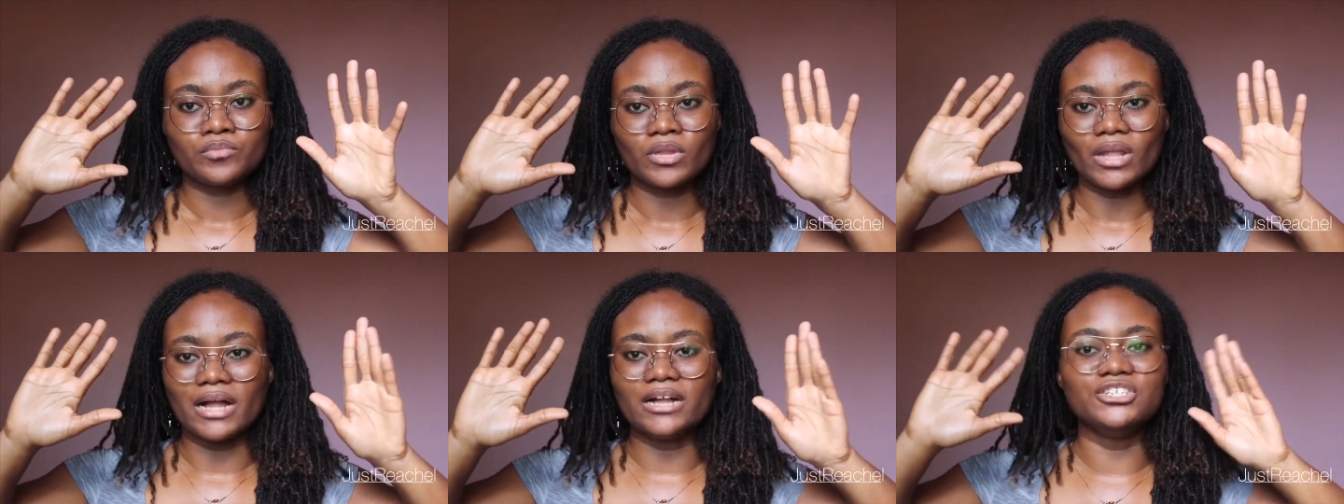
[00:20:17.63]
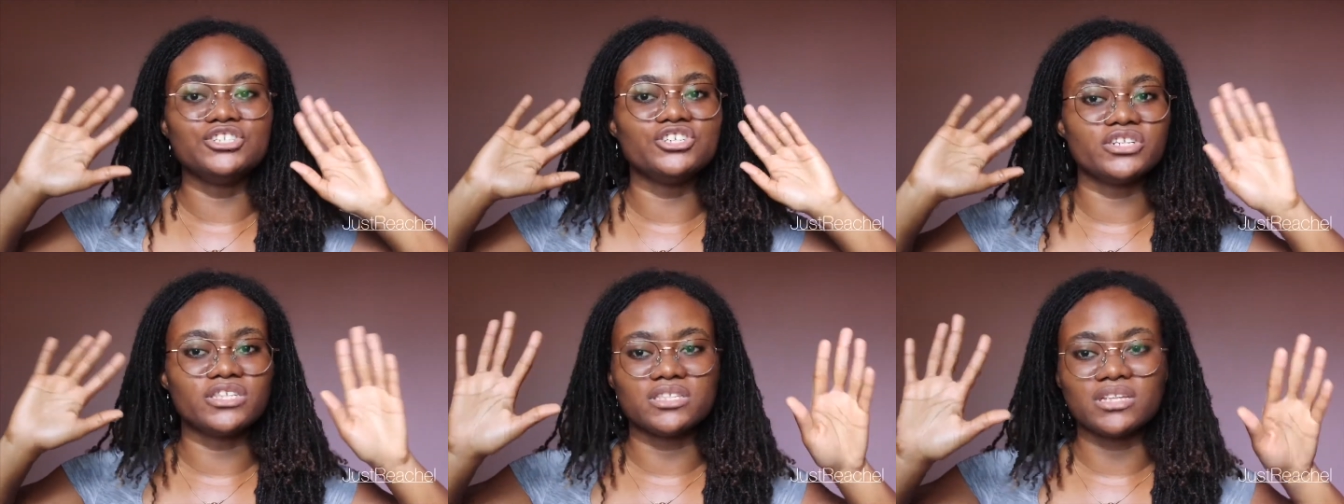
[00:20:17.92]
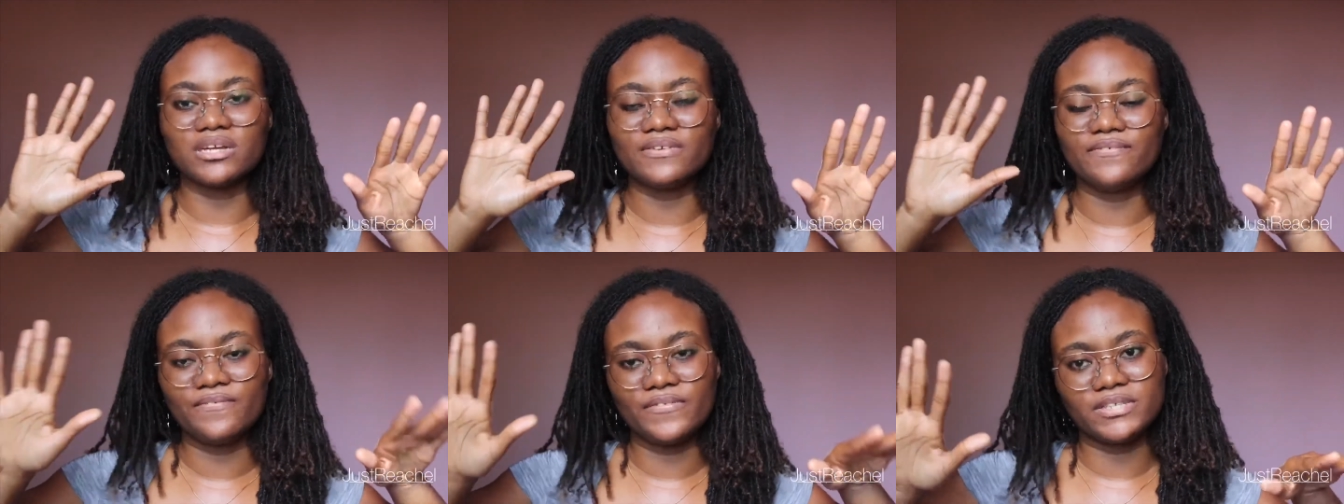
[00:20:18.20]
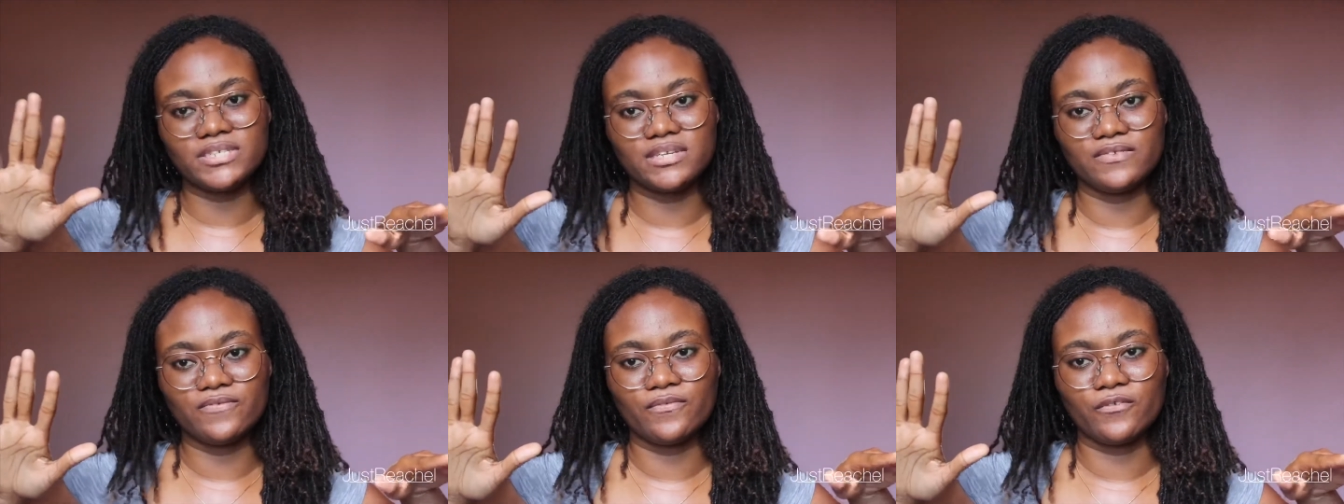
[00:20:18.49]
and just not
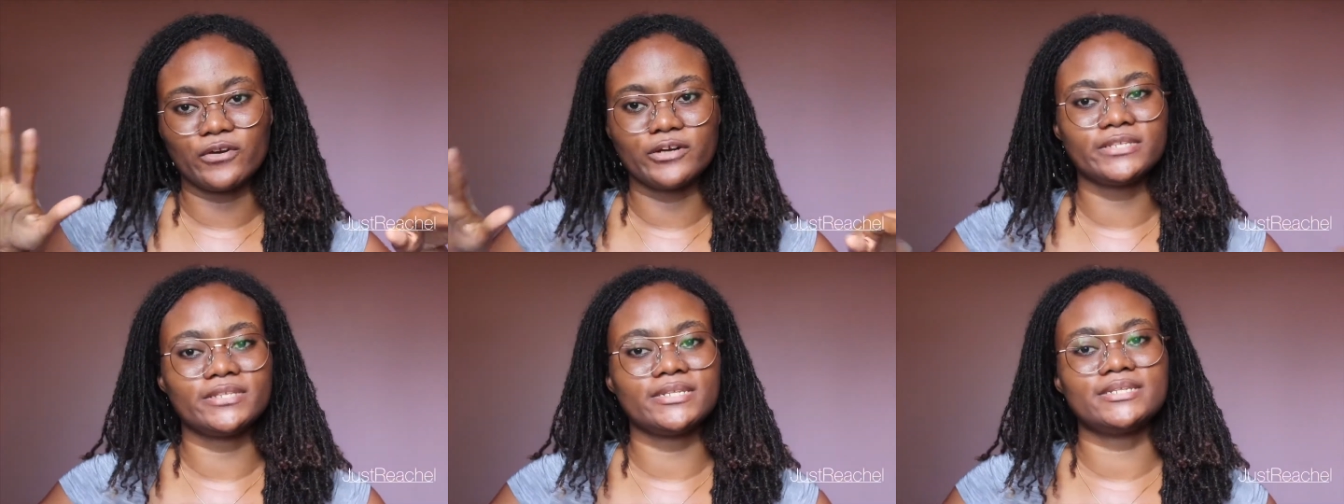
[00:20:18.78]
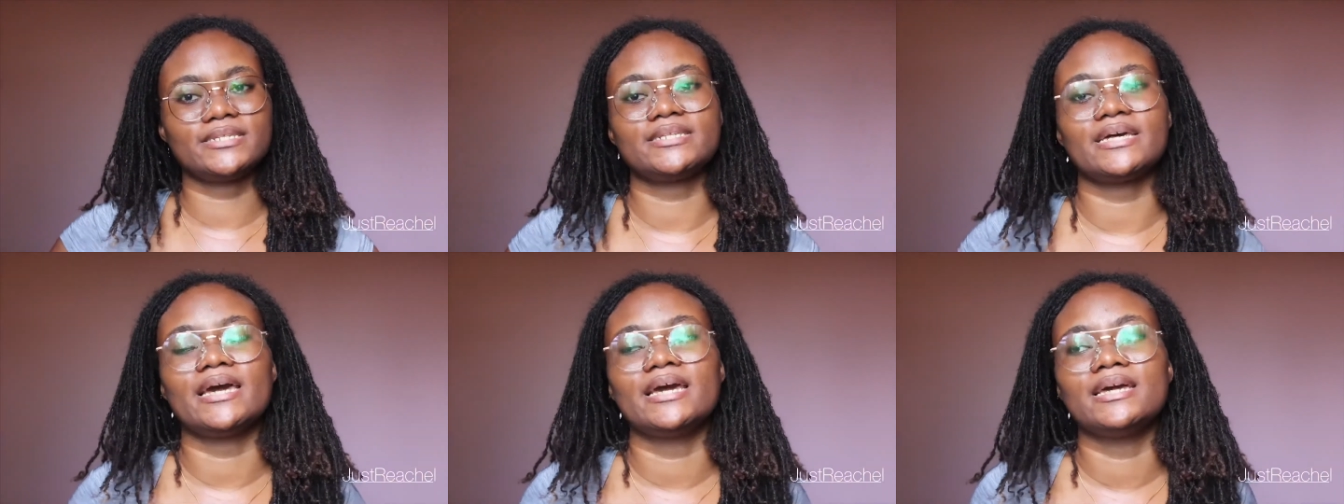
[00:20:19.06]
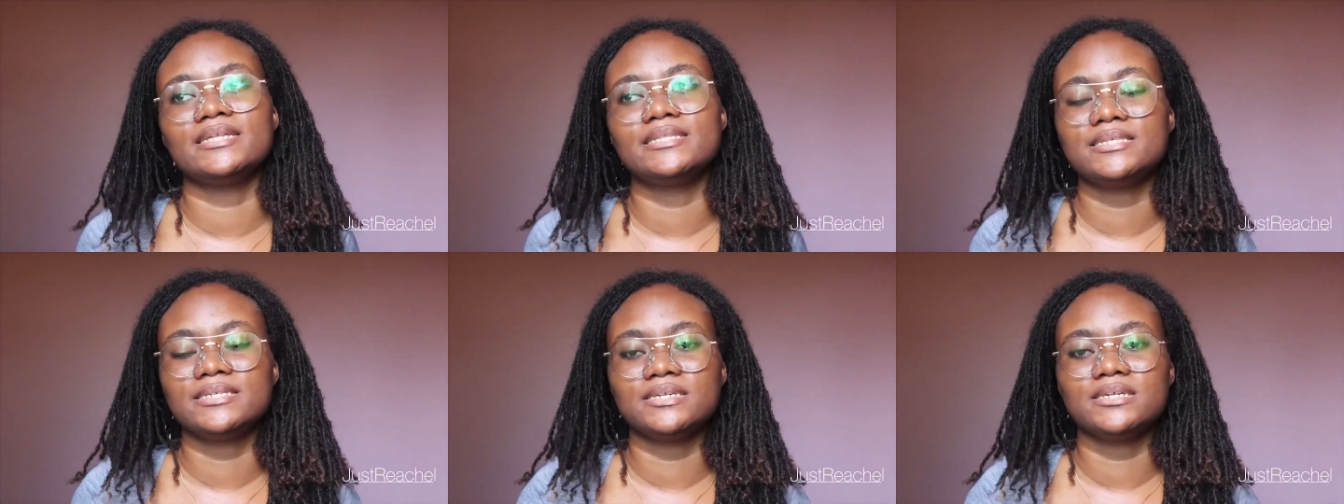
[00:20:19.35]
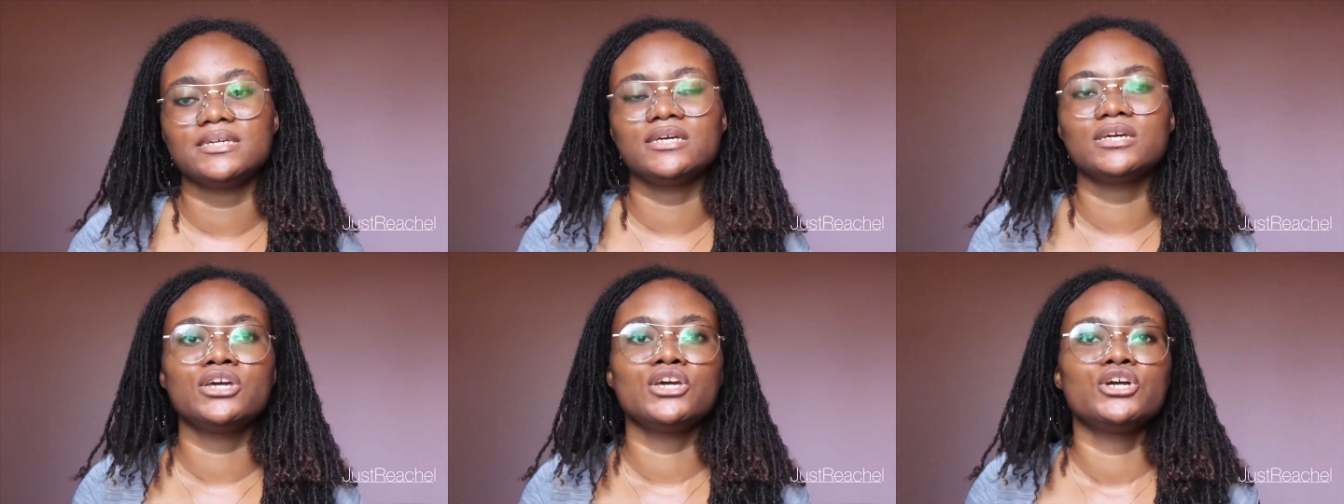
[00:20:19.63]
fitting for
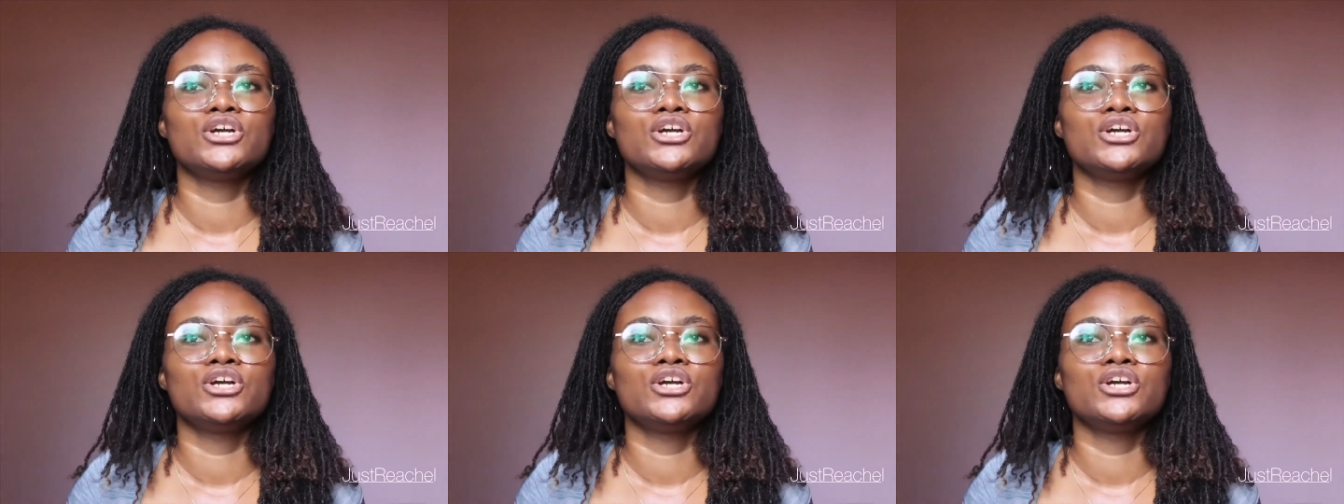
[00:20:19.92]
society.